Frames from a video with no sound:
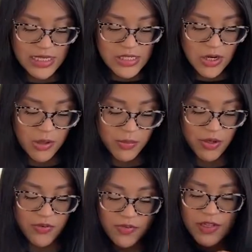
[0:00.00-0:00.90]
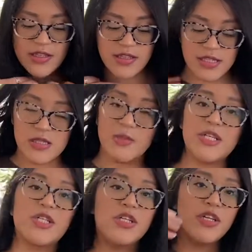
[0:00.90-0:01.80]
are perfect,
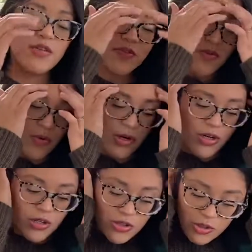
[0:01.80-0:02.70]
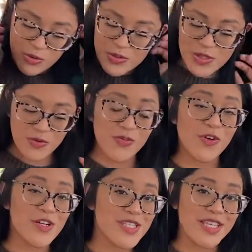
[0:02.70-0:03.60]
especially for those
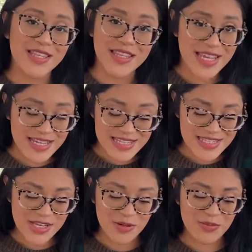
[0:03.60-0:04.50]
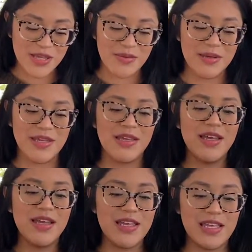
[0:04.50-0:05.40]
first days that your baby
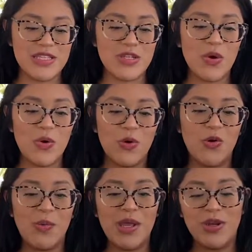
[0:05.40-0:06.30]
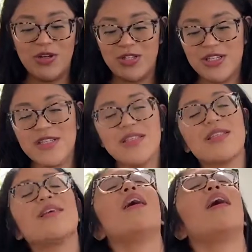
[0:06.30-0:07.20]
is home and you're just
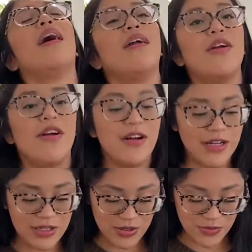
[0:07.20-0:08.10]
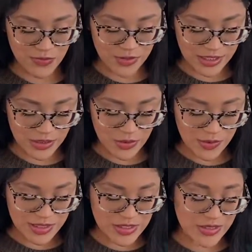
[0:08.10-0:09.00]
tired and you don't feel like
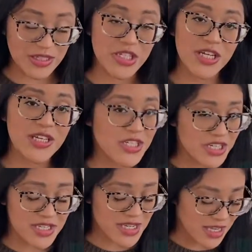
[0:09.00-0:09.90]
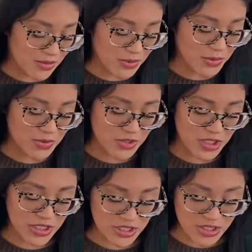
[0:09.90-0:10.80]
going to the changing table to
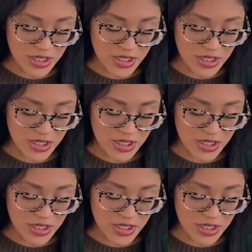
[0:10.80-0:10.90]
change